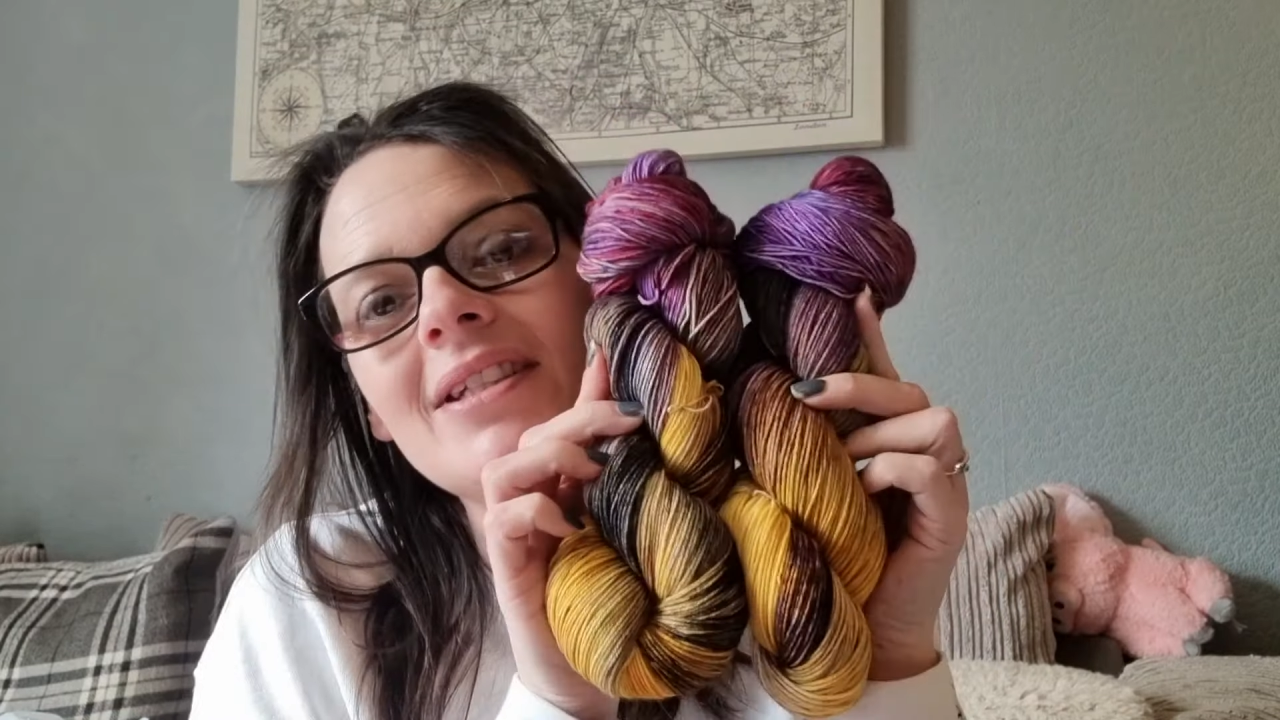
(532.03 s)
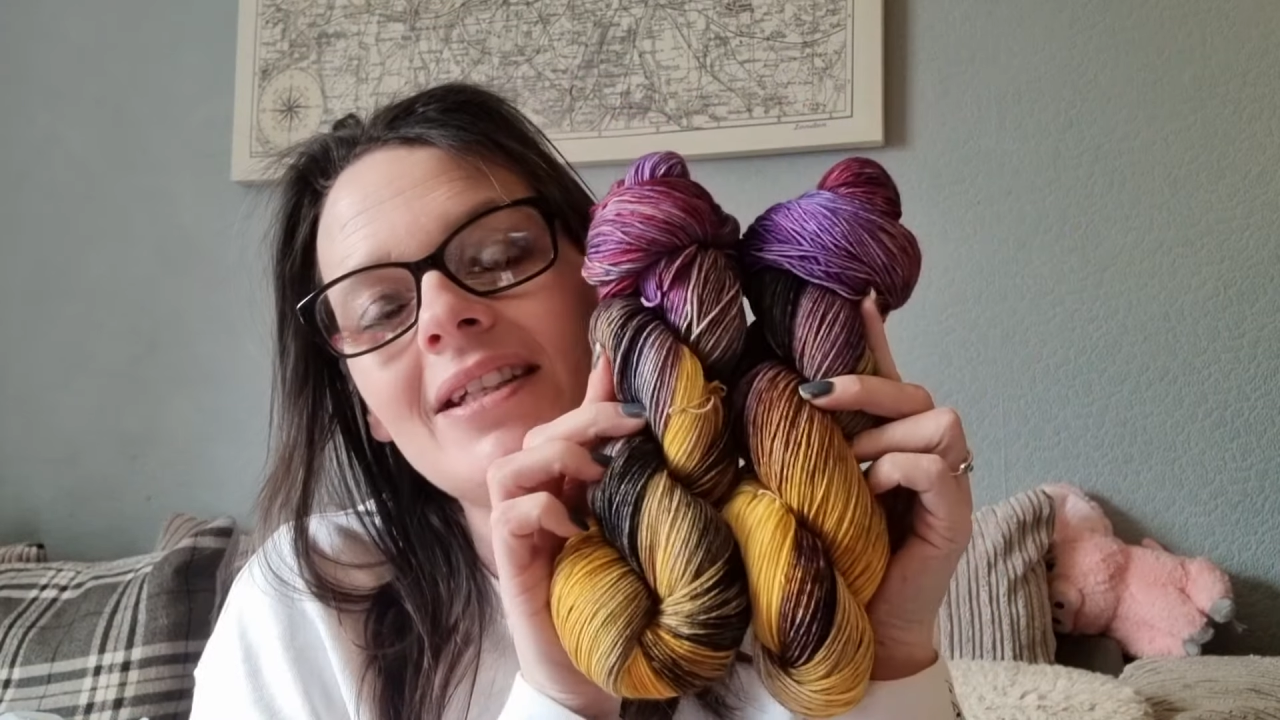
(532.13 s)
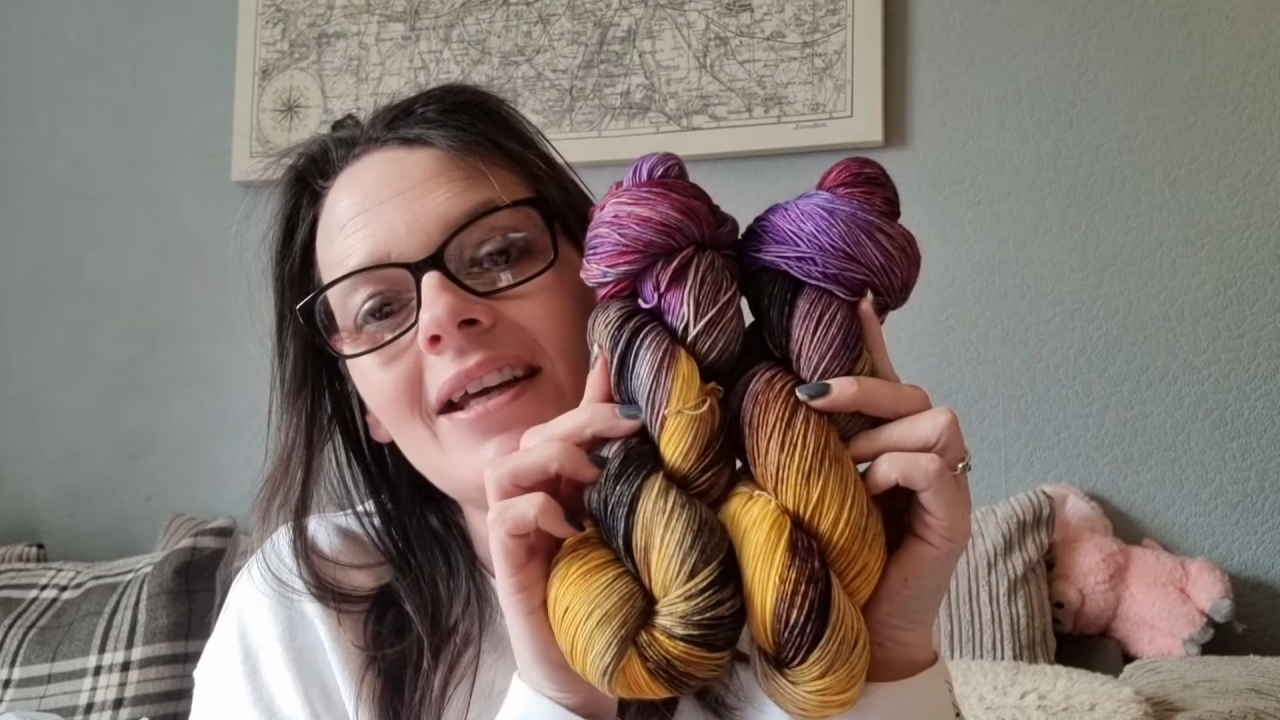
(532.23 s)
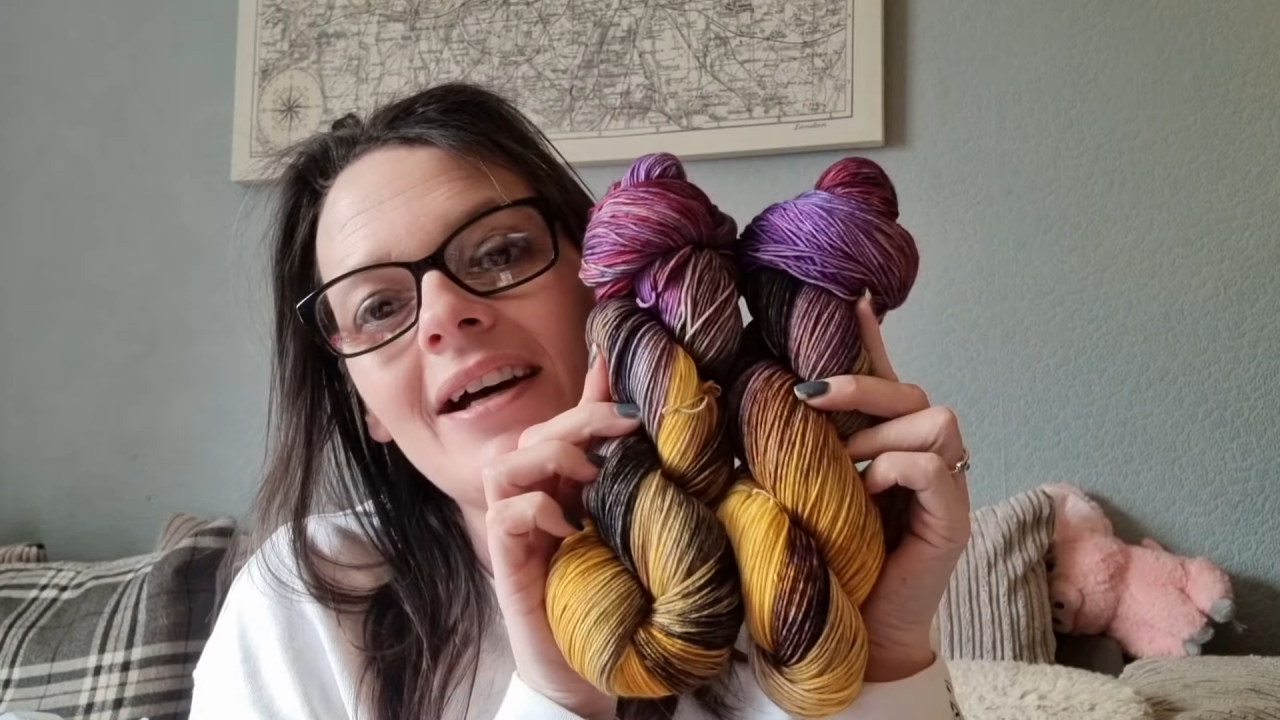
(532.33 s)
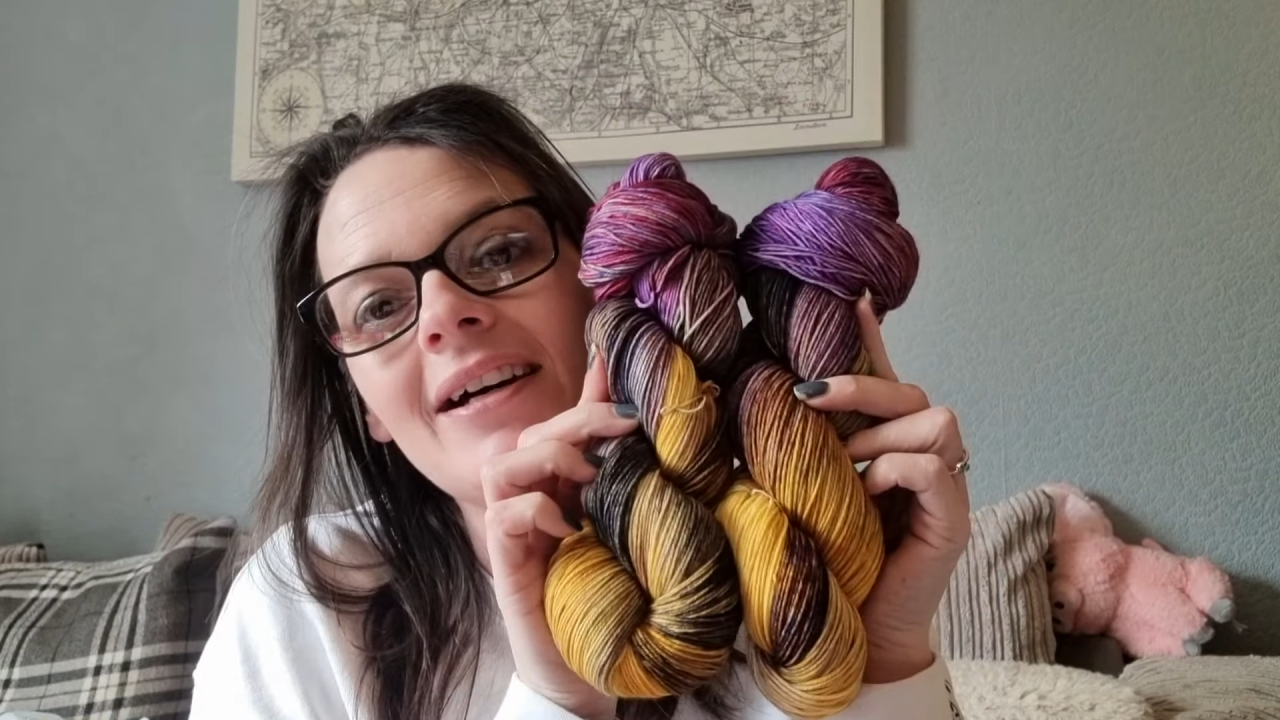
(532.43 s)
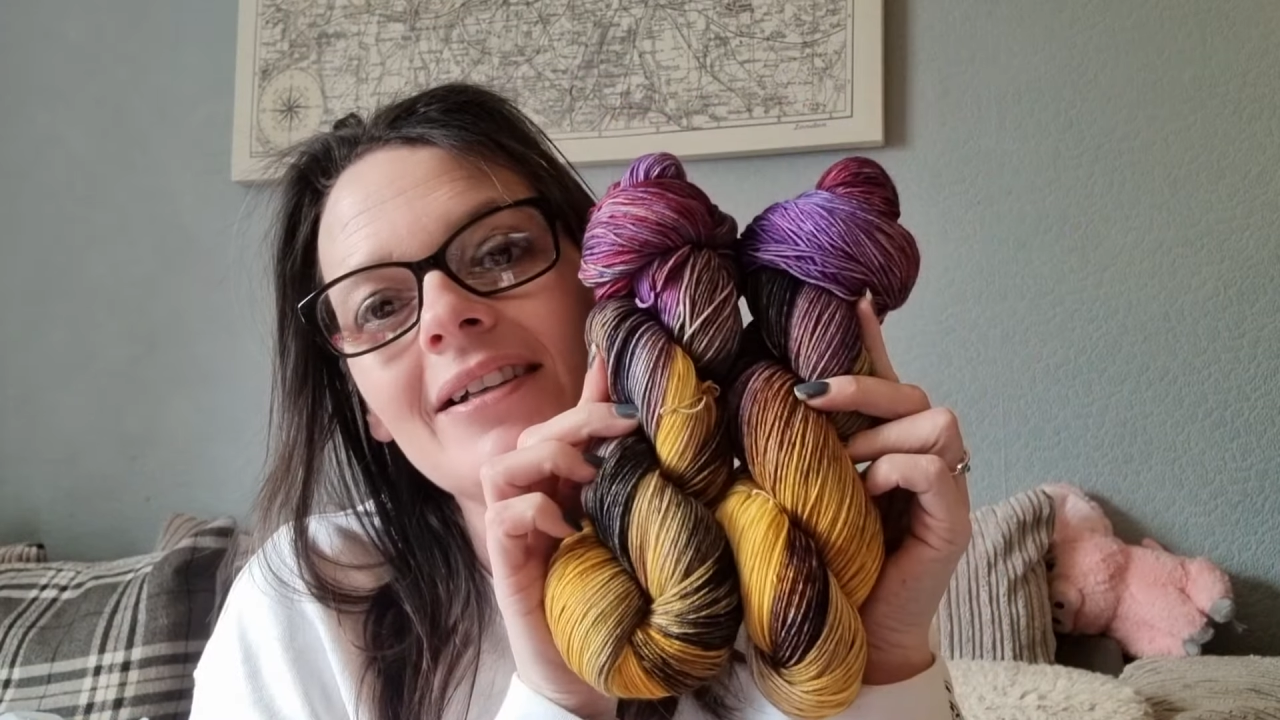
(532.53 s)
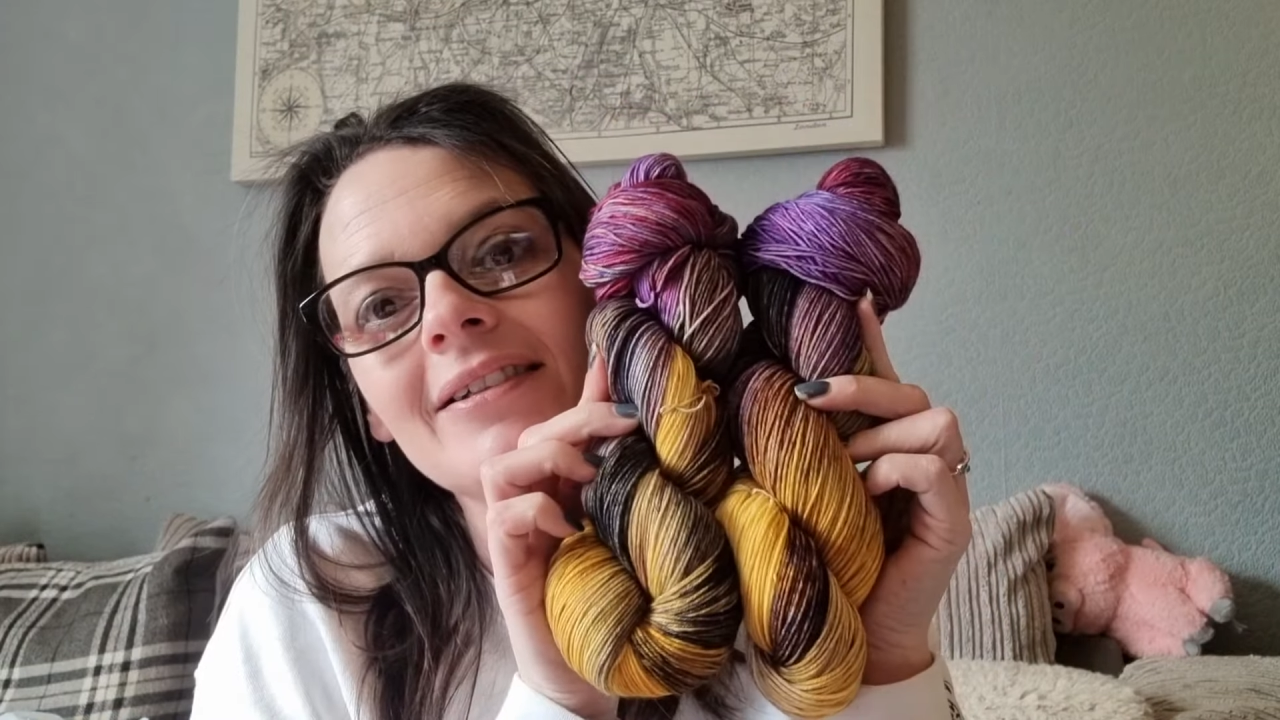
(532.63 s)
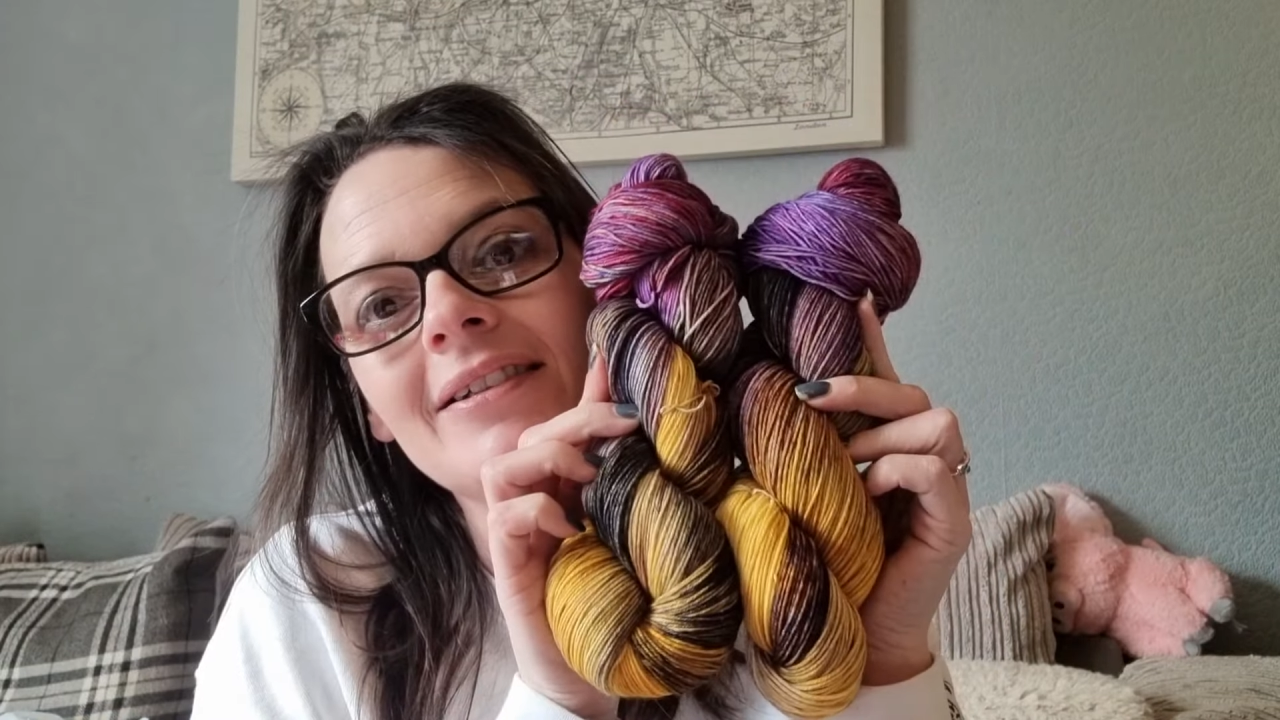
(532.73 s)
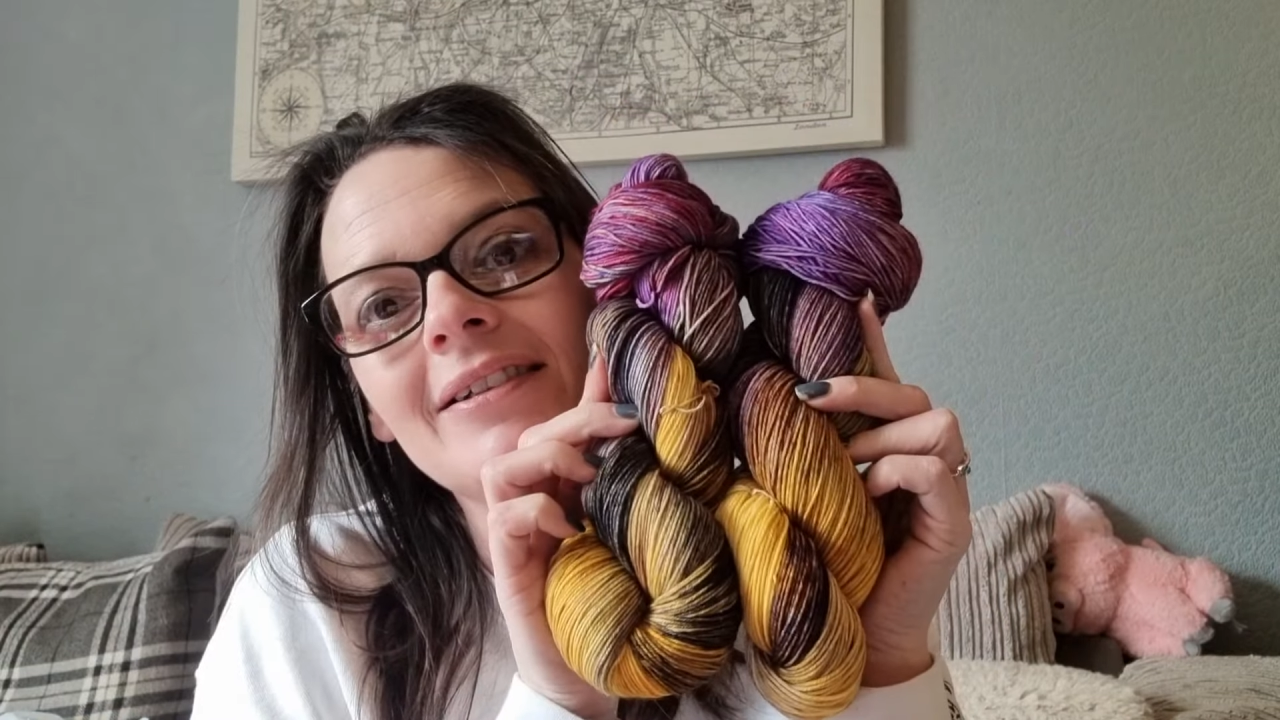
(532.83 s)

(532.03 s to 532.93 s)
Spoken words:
yarn